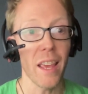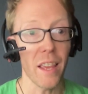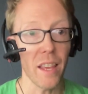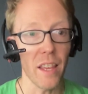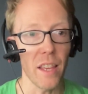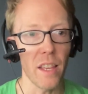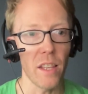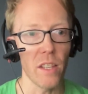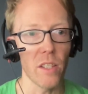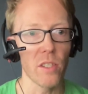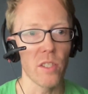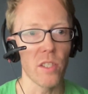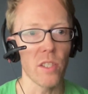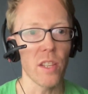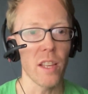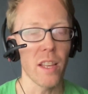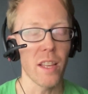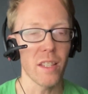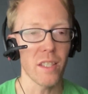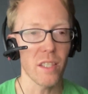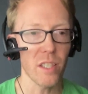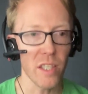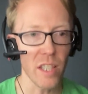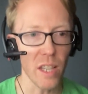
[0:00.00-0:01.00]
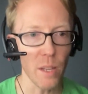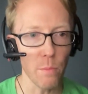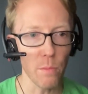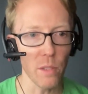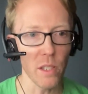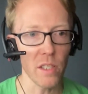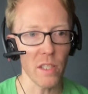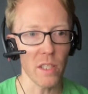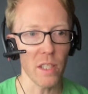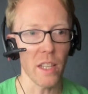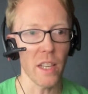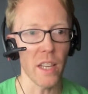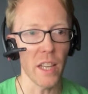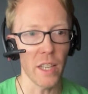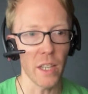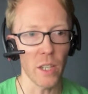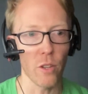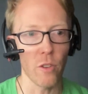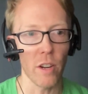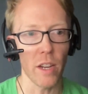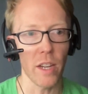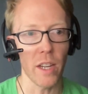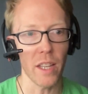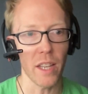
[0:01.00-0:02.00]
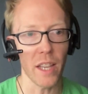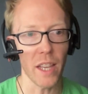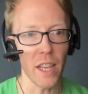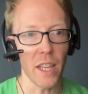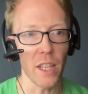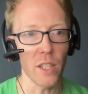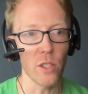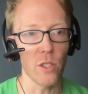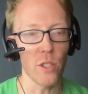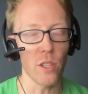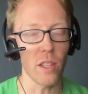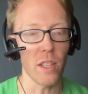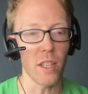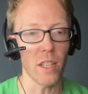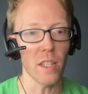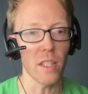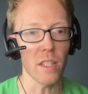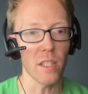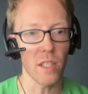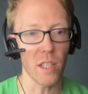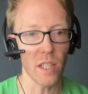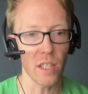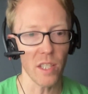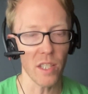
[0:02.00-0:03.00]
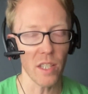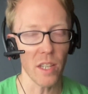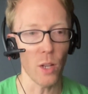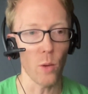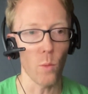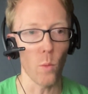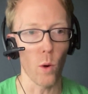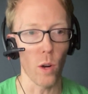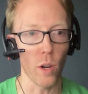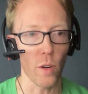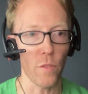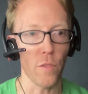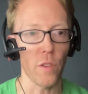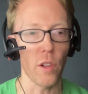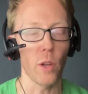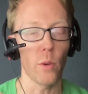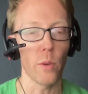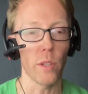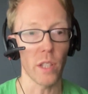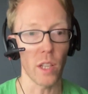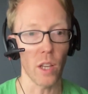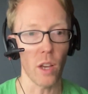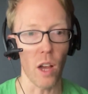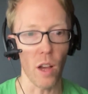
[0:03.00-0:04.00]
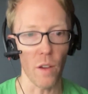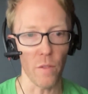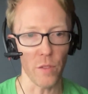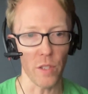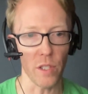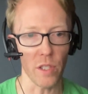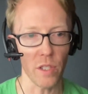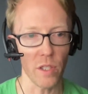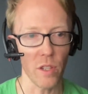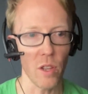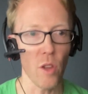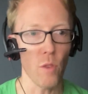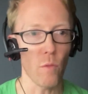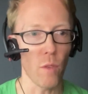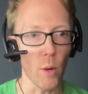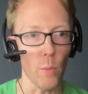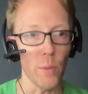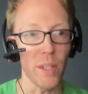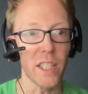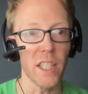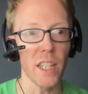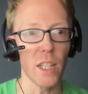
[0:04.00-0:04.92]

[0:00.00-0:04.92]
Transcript: is seamlessly integrating into the existing workflow in the office. Right? Mm. We hmm.